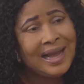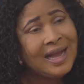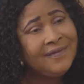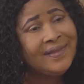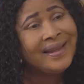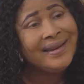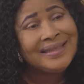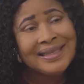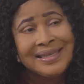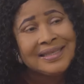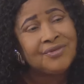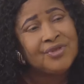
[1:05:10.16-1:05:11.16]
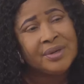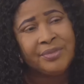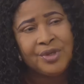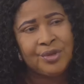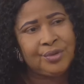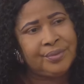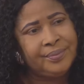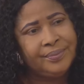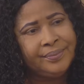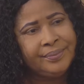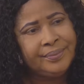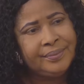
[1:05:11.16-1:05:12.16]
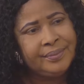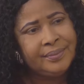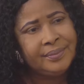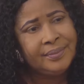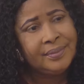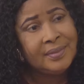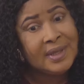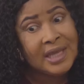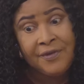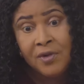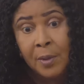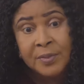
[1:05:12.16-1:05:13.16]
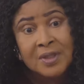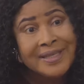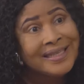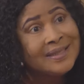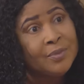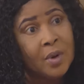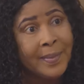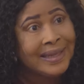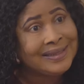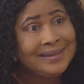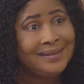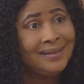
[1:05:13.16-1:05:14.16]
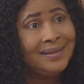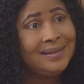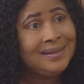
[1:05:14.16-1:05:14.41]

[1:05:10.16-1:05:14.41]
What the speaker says: I have narrated this dream to. Even up to this moment,